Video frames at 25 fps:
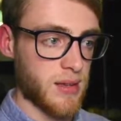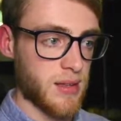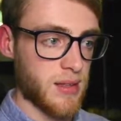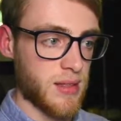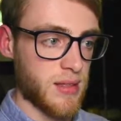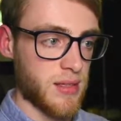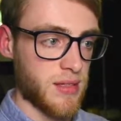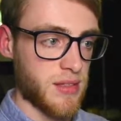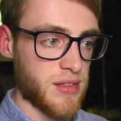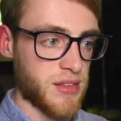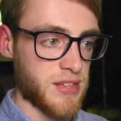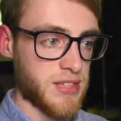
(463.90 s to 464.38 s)

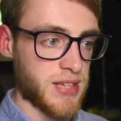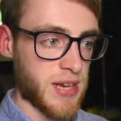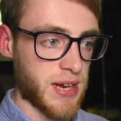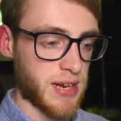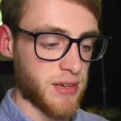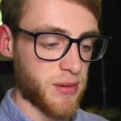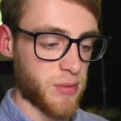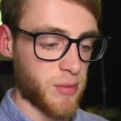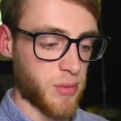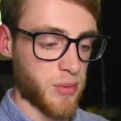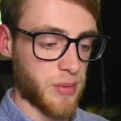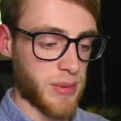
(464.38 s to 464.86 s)
The
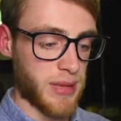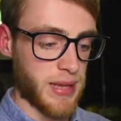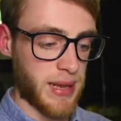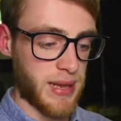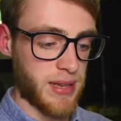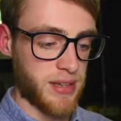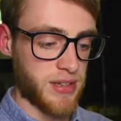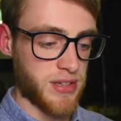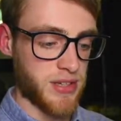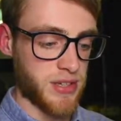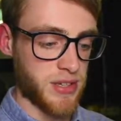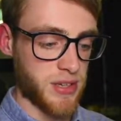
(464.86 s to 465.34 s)
second one we get
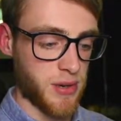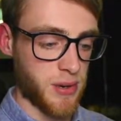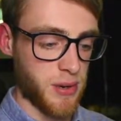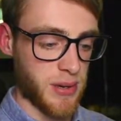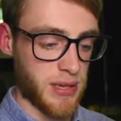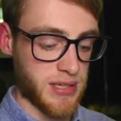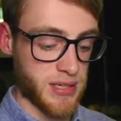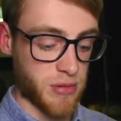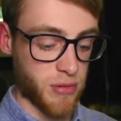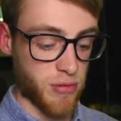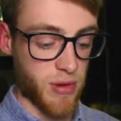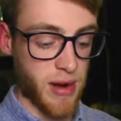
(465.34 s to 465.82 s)
into
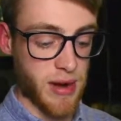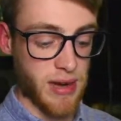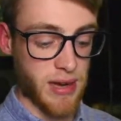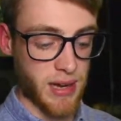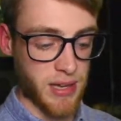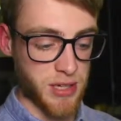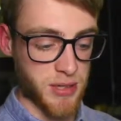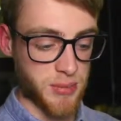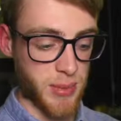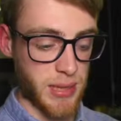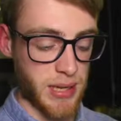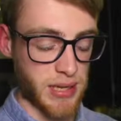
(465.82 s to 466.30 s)
is a Red Eyes
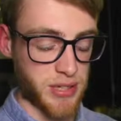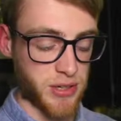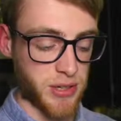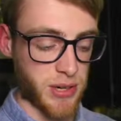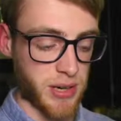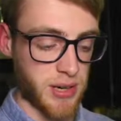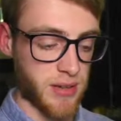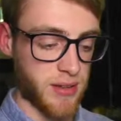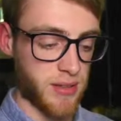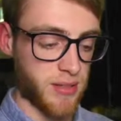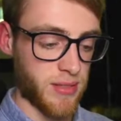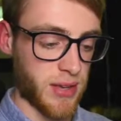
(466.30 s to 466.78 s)
Black
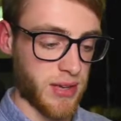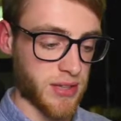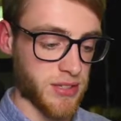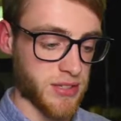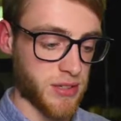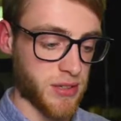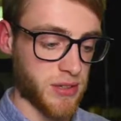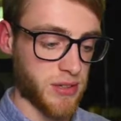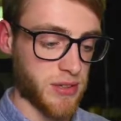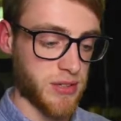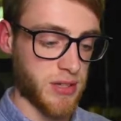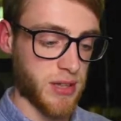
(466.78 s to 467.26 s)
Dragon. That's
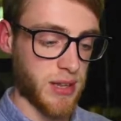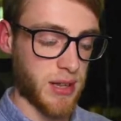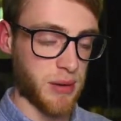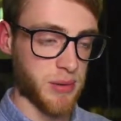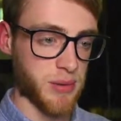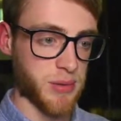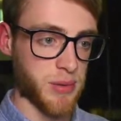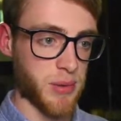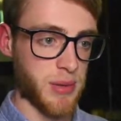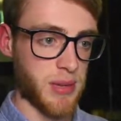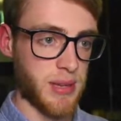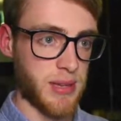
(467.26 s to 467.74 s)
good. So that was
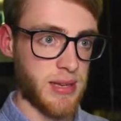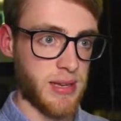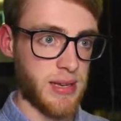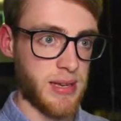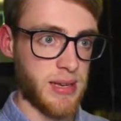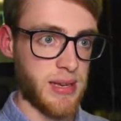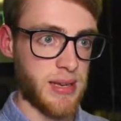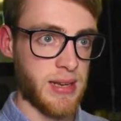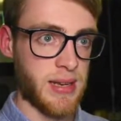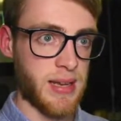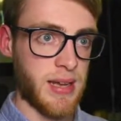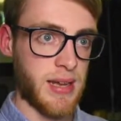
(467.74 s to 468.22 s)
one of
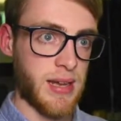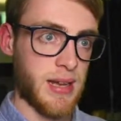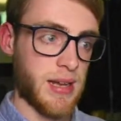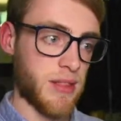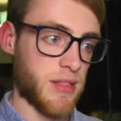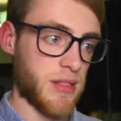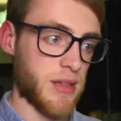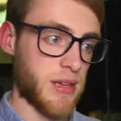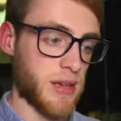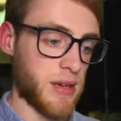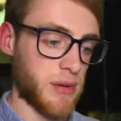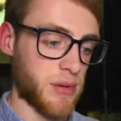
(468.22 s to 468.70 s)
the, I
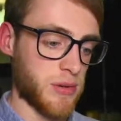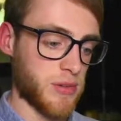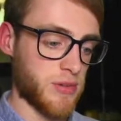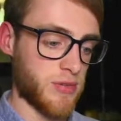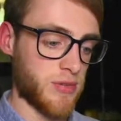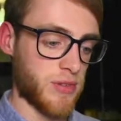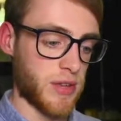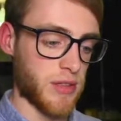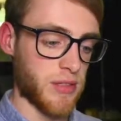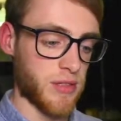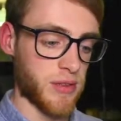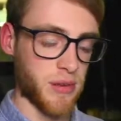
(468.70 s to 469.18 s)
think it was
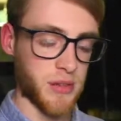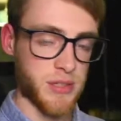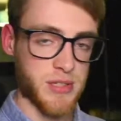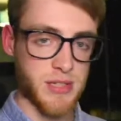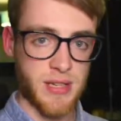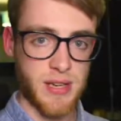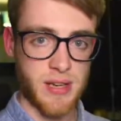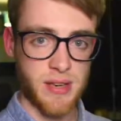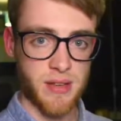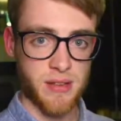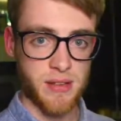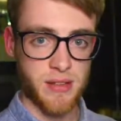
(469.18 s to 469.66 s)
fifth or
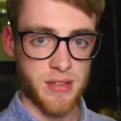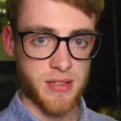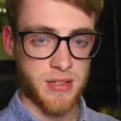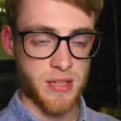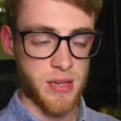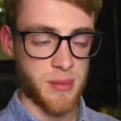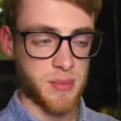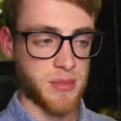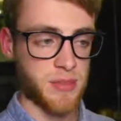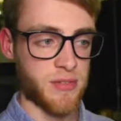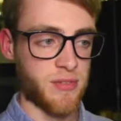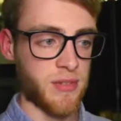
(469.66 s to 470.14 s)
sixth in
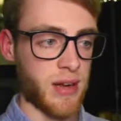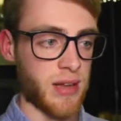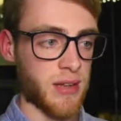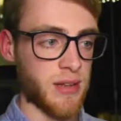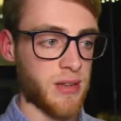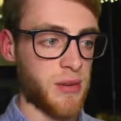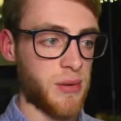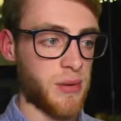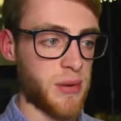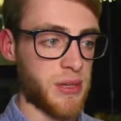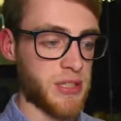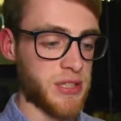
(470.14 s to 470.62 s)
terms of value,
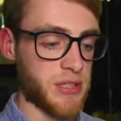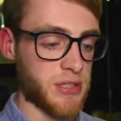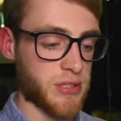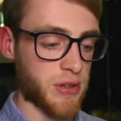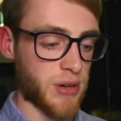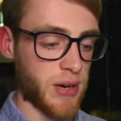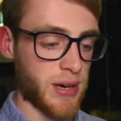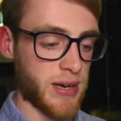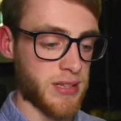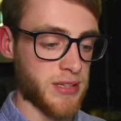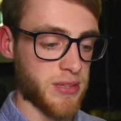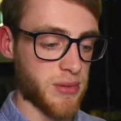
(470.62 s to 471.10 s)
which is
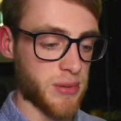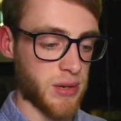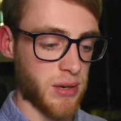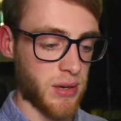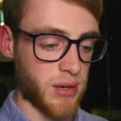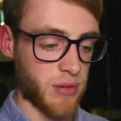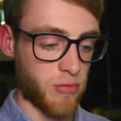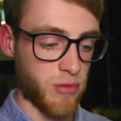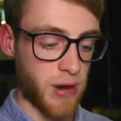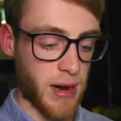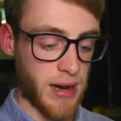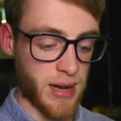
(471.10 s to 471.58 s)
great. So we have got a
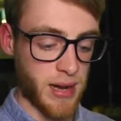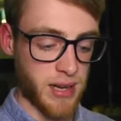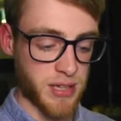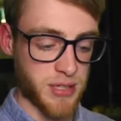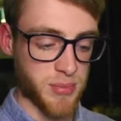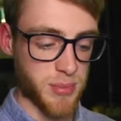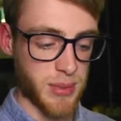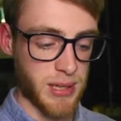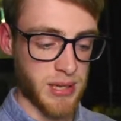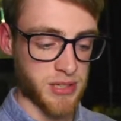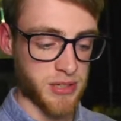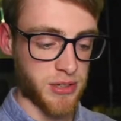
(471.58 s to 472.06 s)
Red Eyes
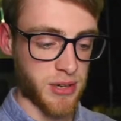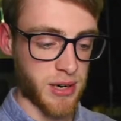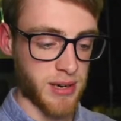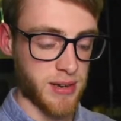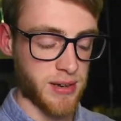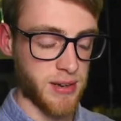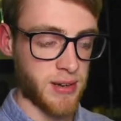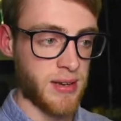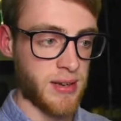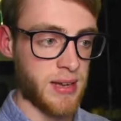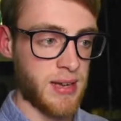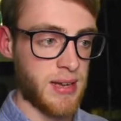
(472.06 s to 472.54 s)
Black
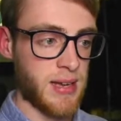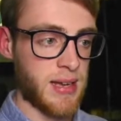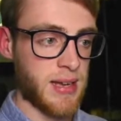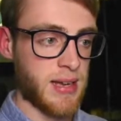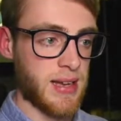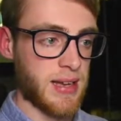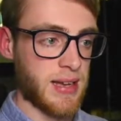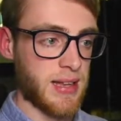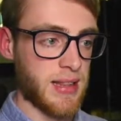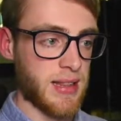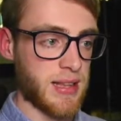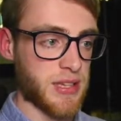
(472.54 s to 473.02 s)
Dragon,
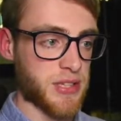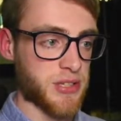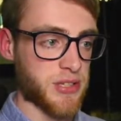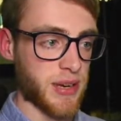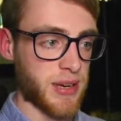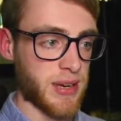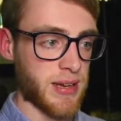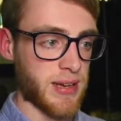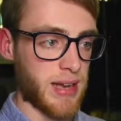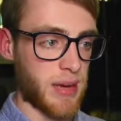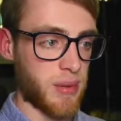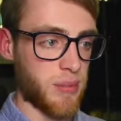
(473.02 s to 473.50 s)
Let's try
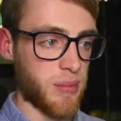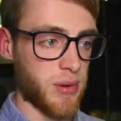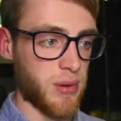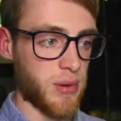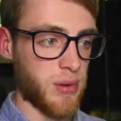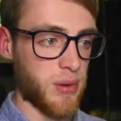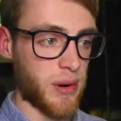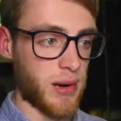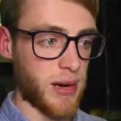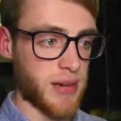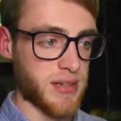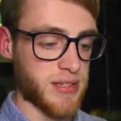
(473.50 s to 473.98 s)
and get a
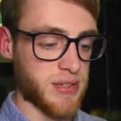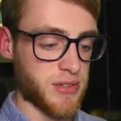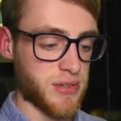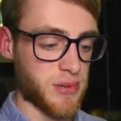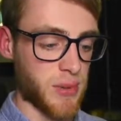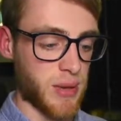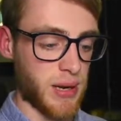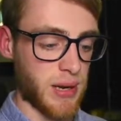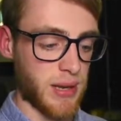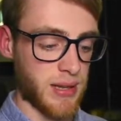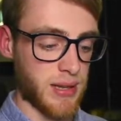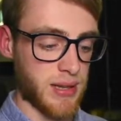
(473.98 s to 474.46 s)
blue eyes as
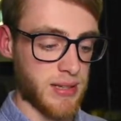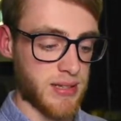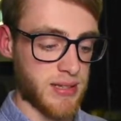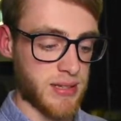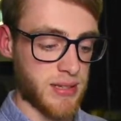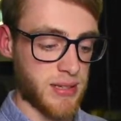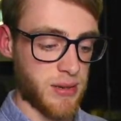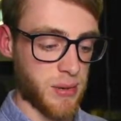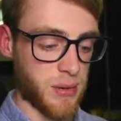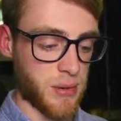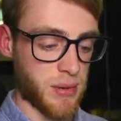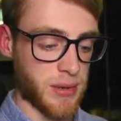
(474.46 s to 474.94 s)
well. Let's see
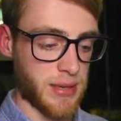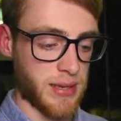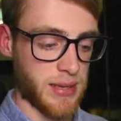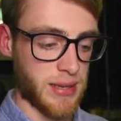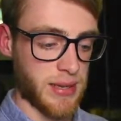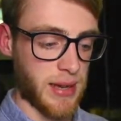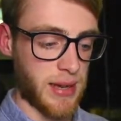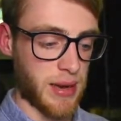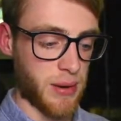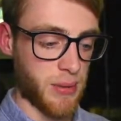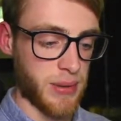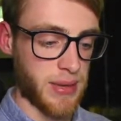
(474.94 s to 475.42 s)
what we can
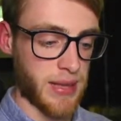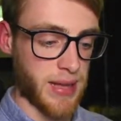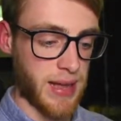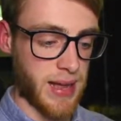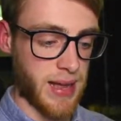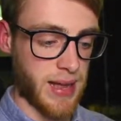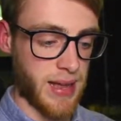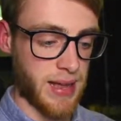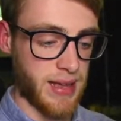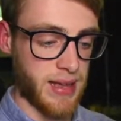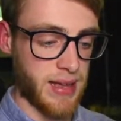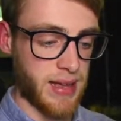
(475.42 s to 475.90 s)
get. We get
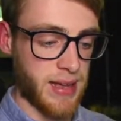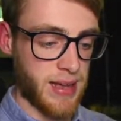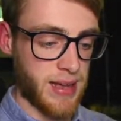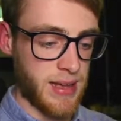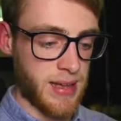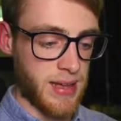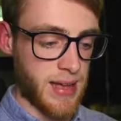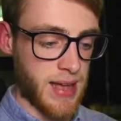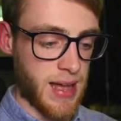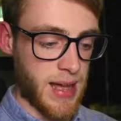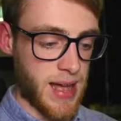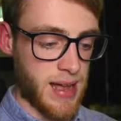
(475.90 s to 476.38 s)
a
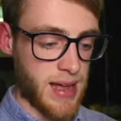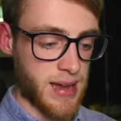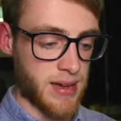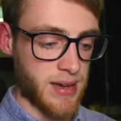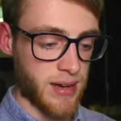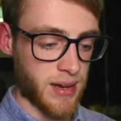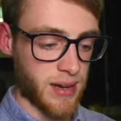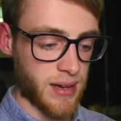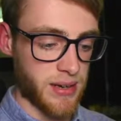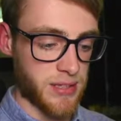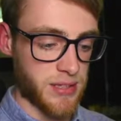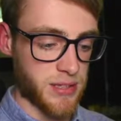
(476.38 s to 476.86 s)

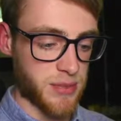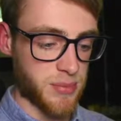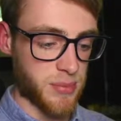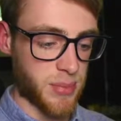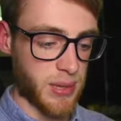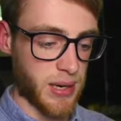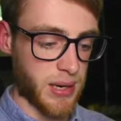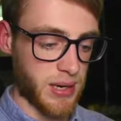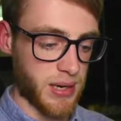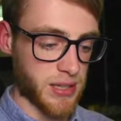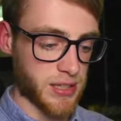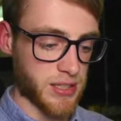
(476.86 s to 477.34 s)
Airknight
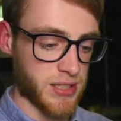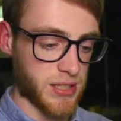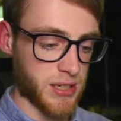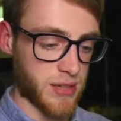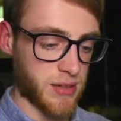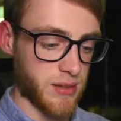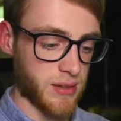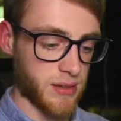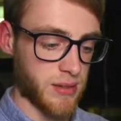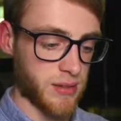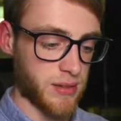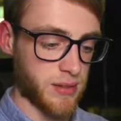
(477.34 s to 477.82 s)

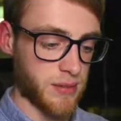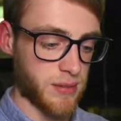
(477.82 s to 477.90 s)
Parshath.